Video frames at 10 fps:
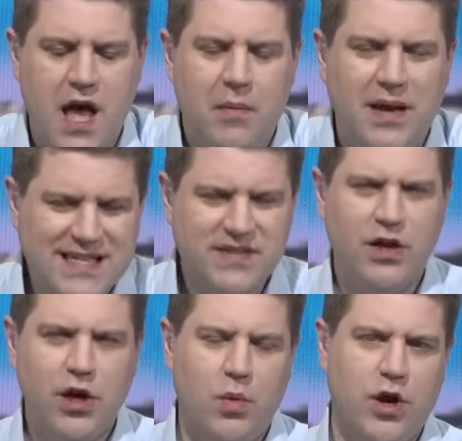But let's have a
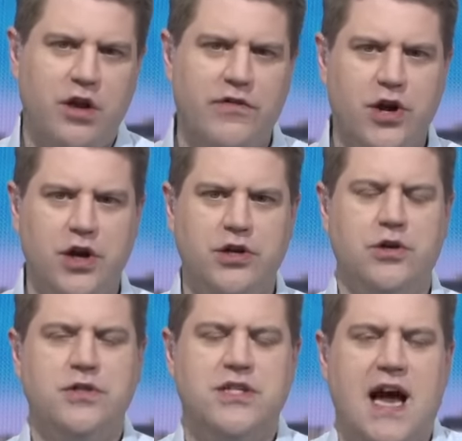look at what Oliver Dowden
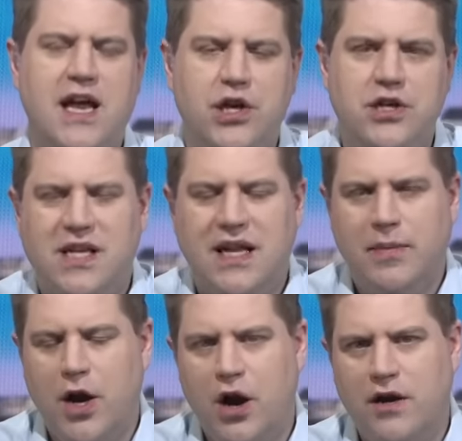told Sky News a little
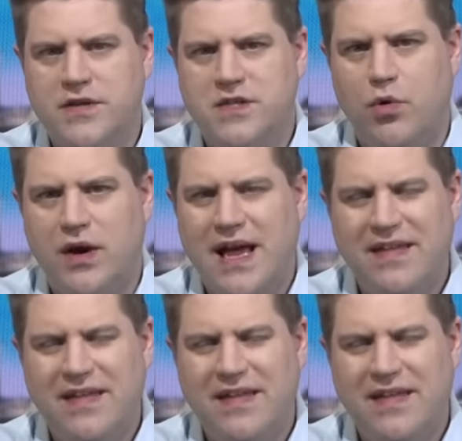bit earlier this morning.